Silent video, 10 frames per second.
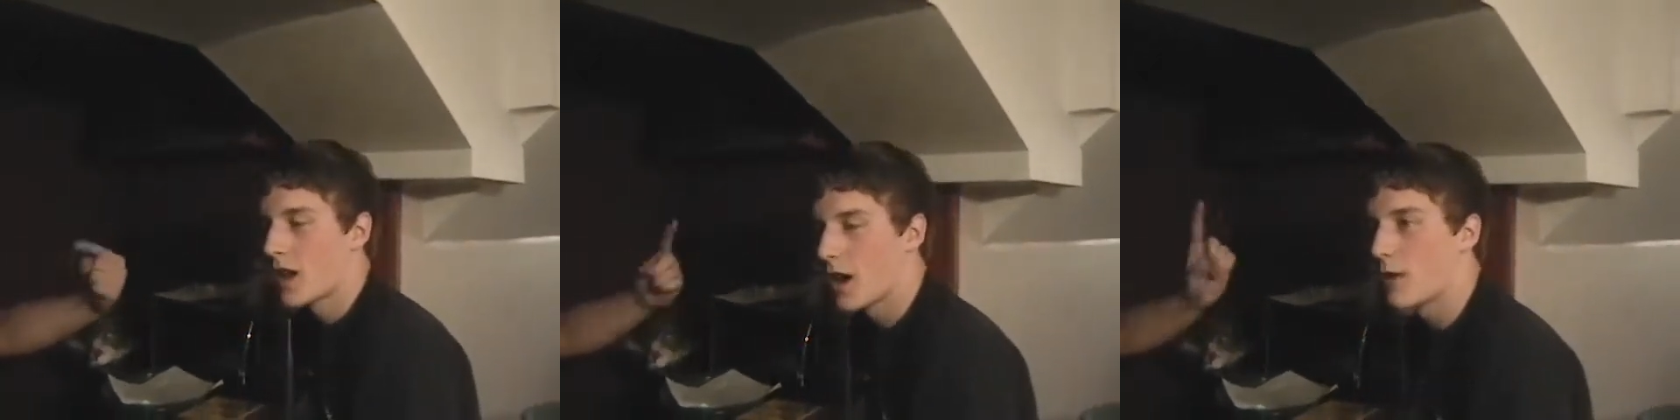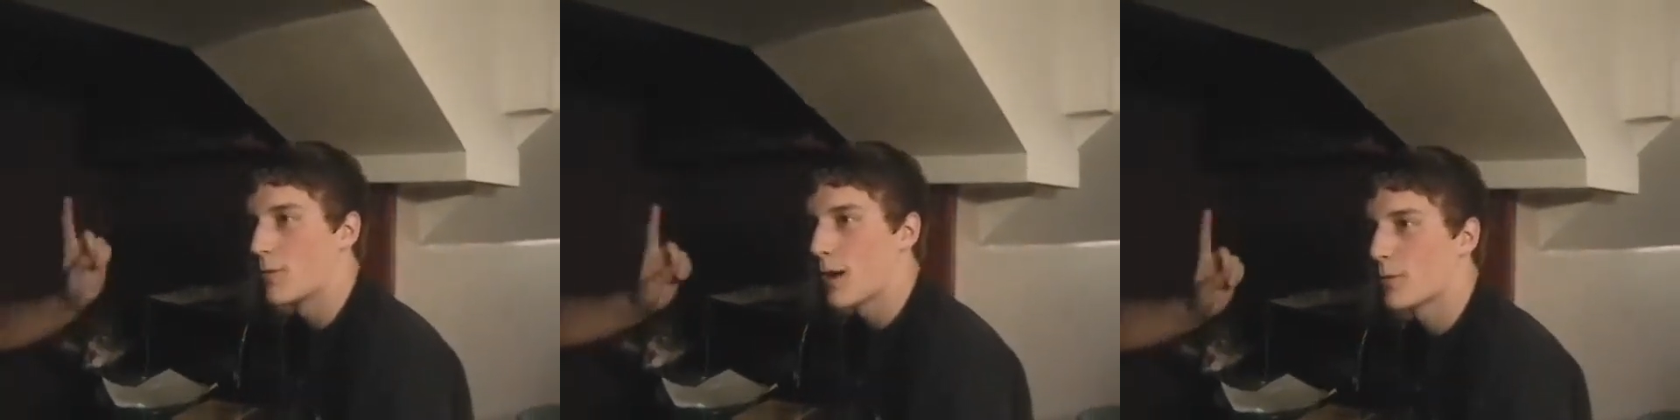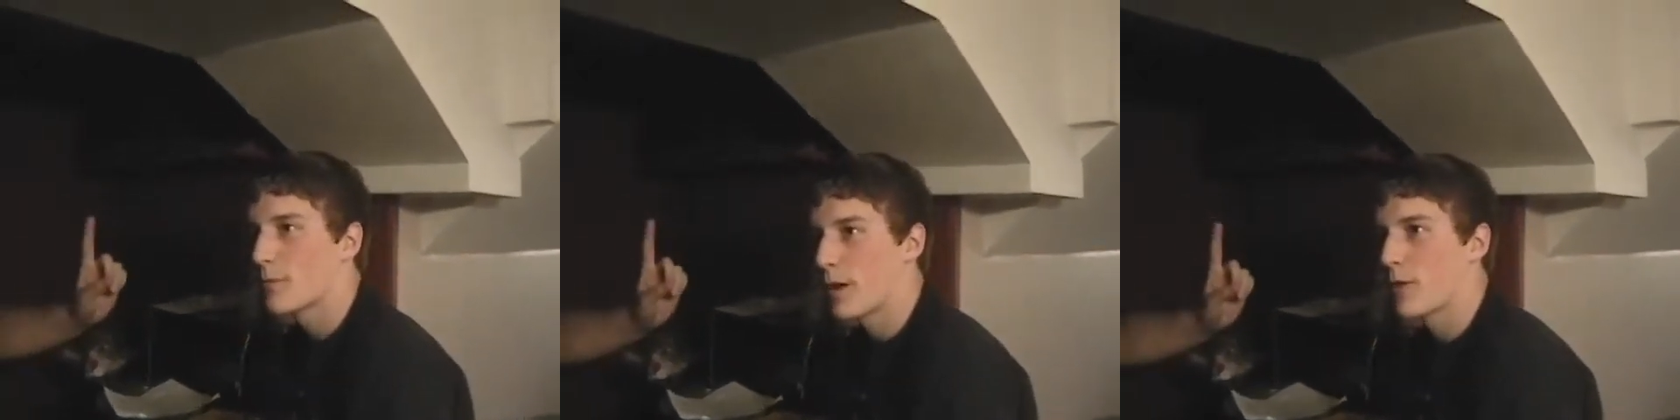Um, I
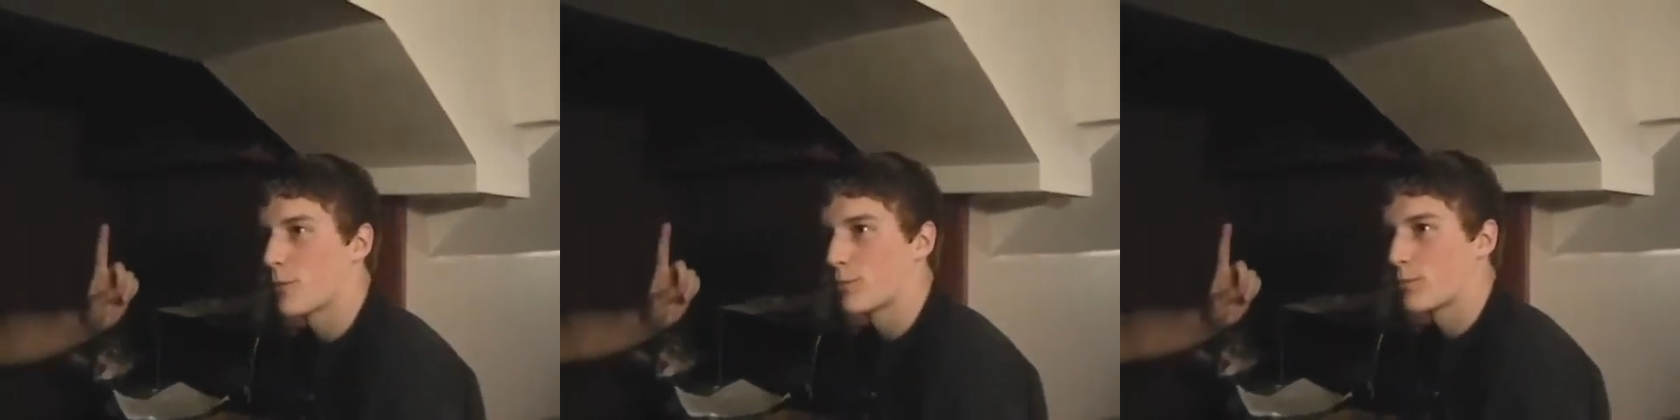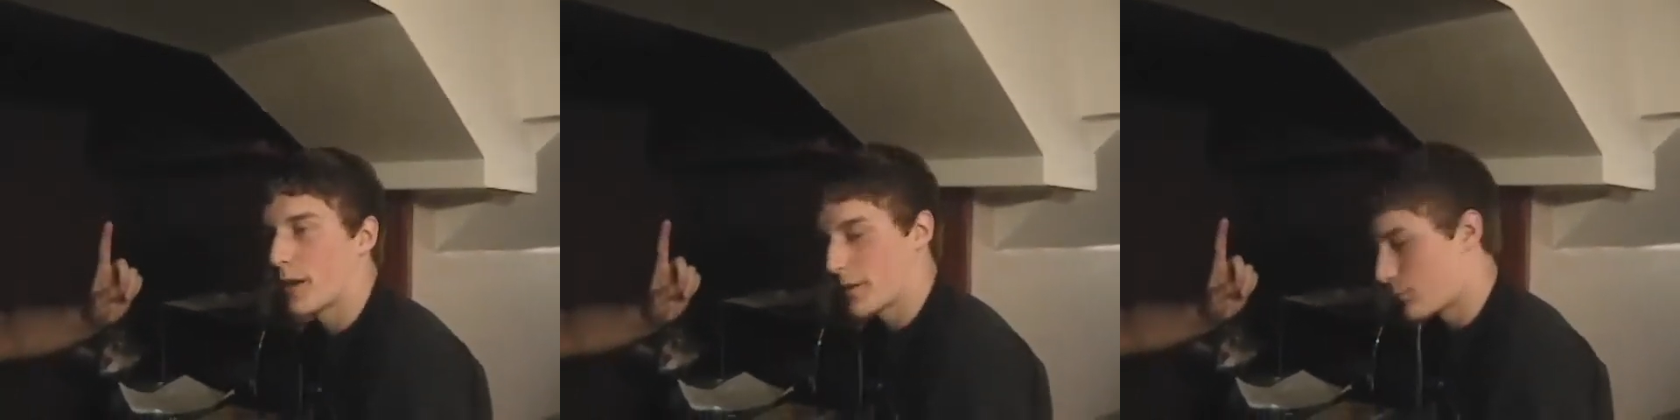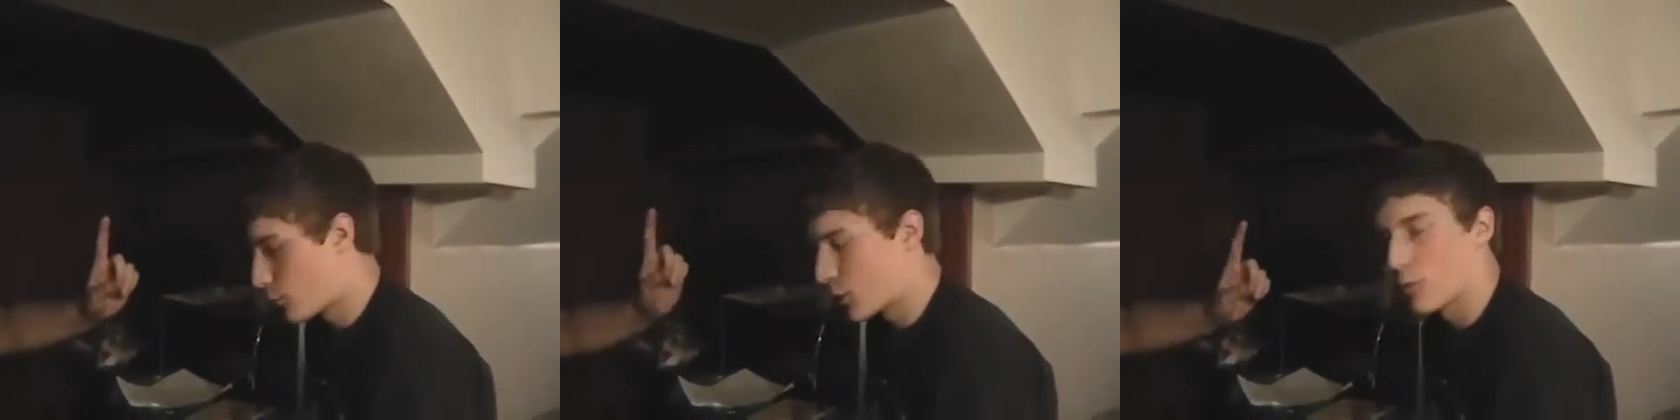believe my, my
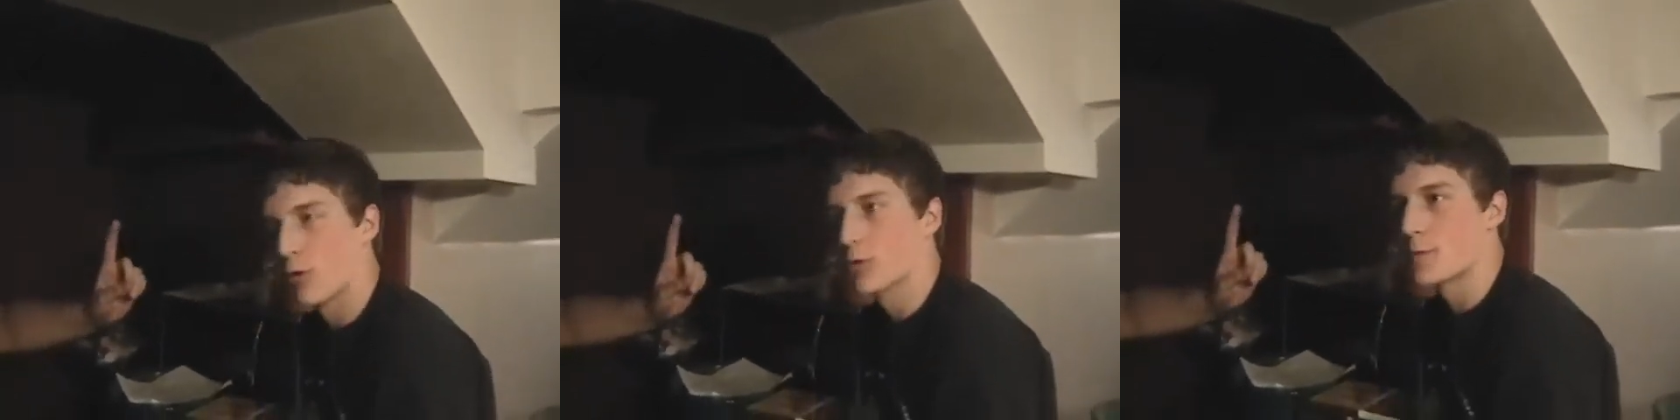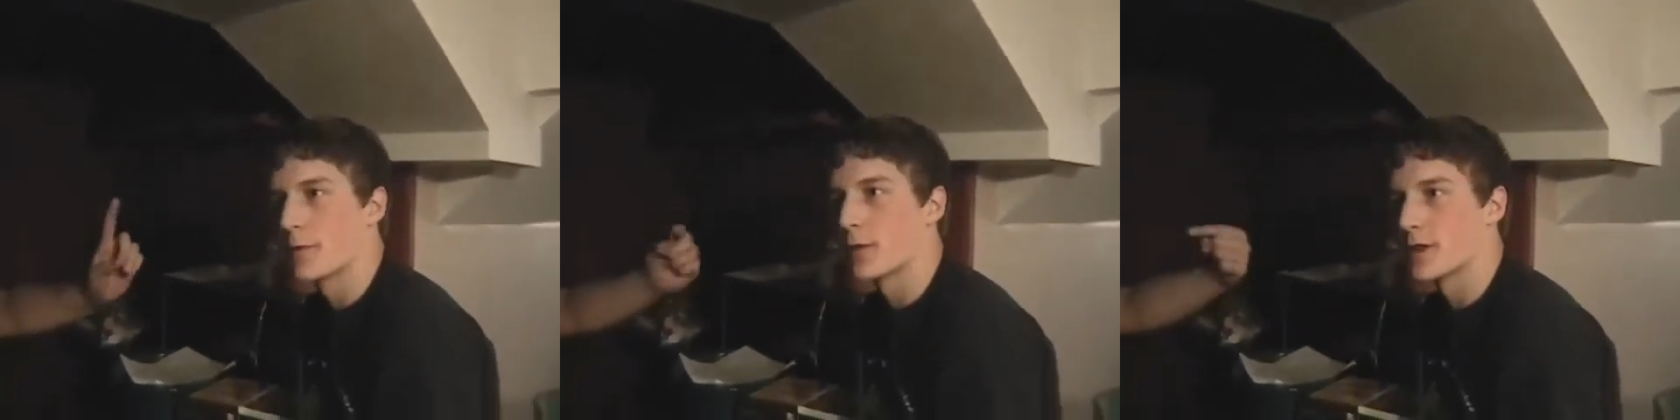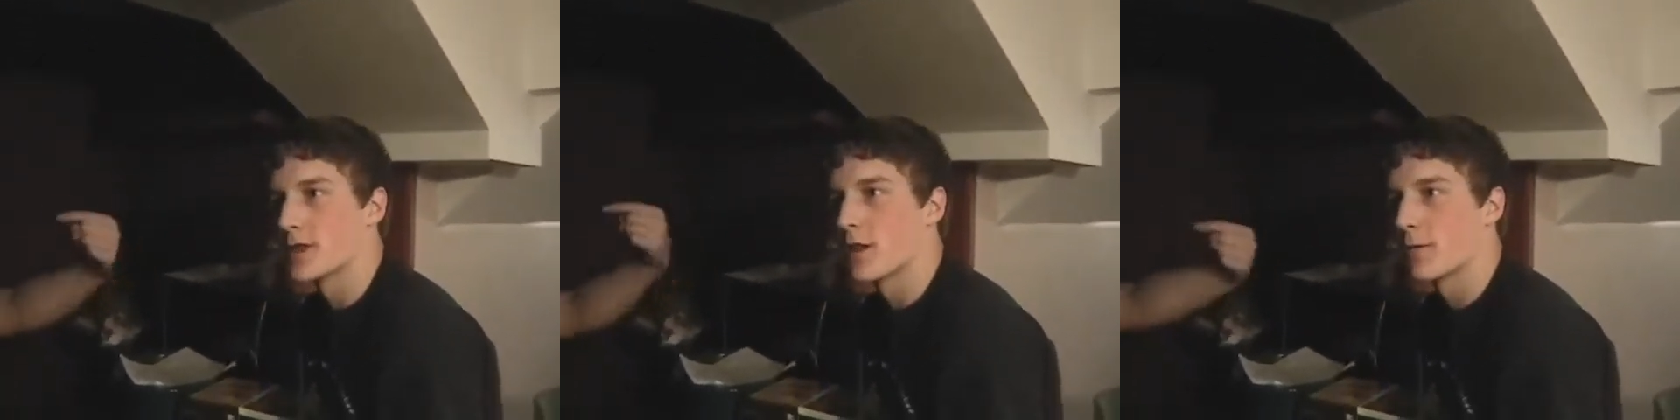work will speak for
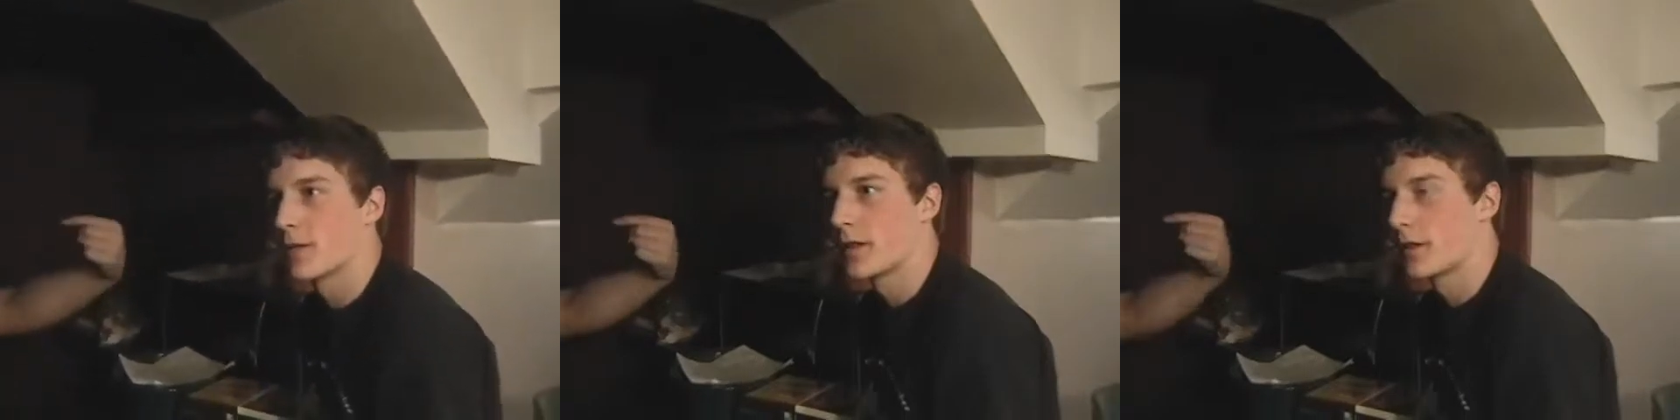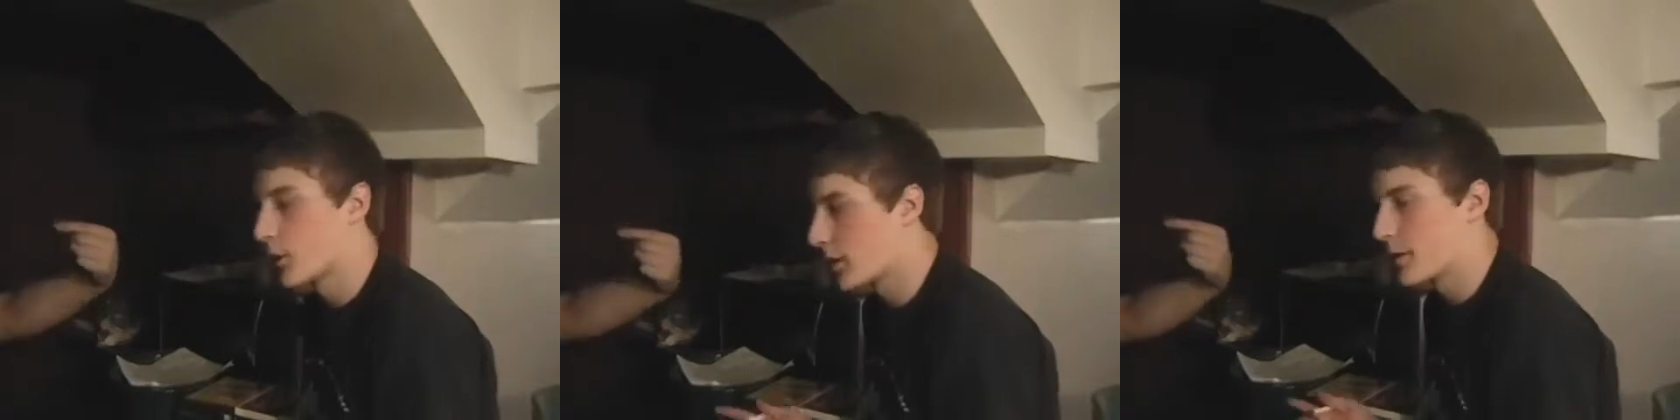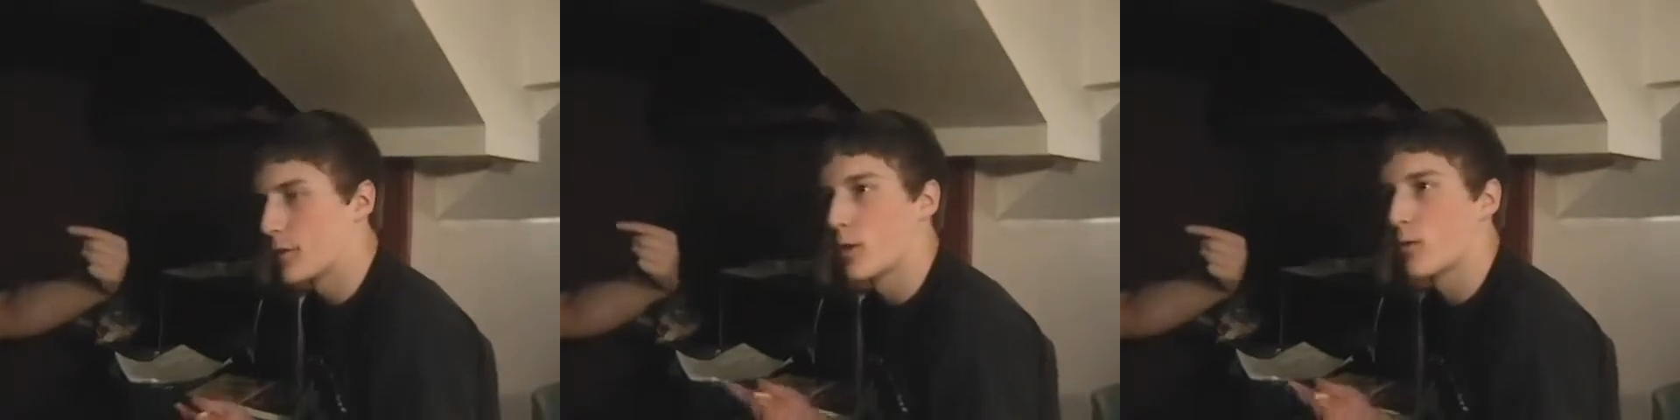itself. No, need,
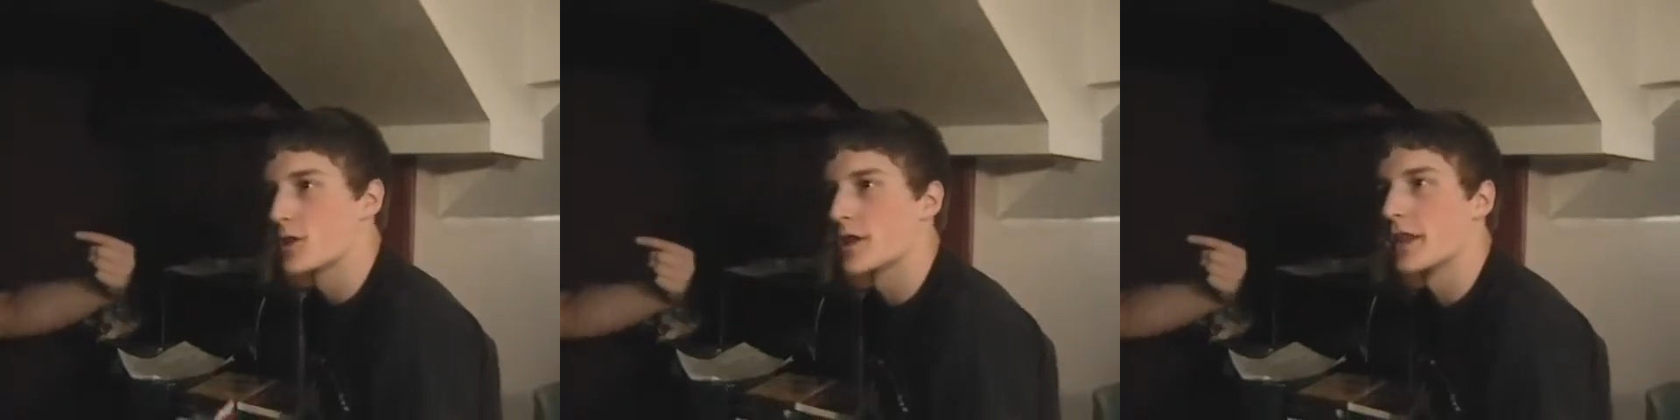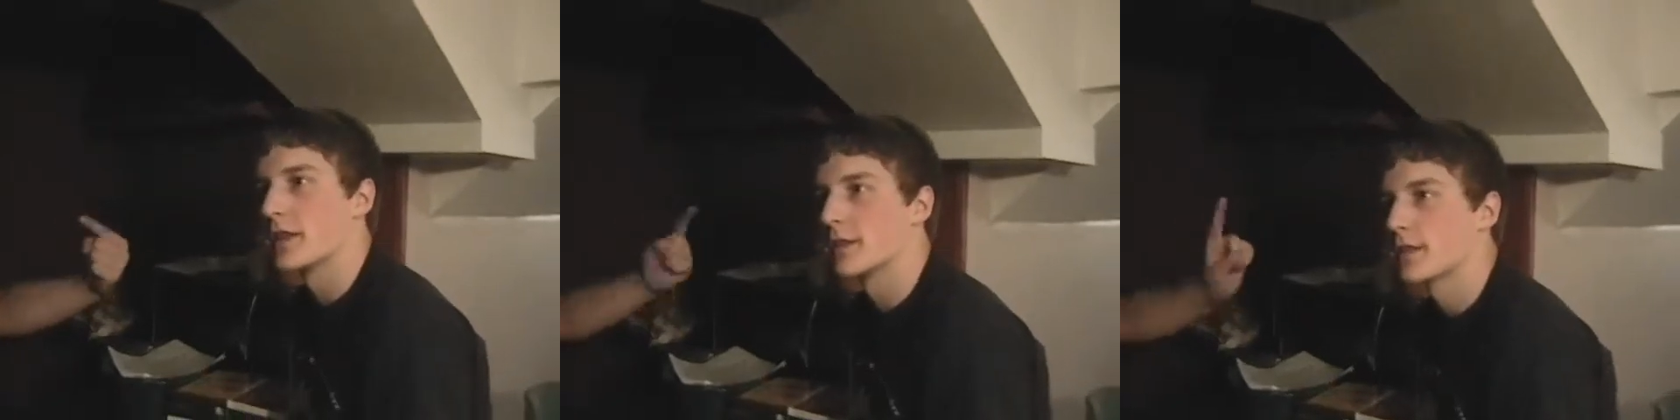no words are needed.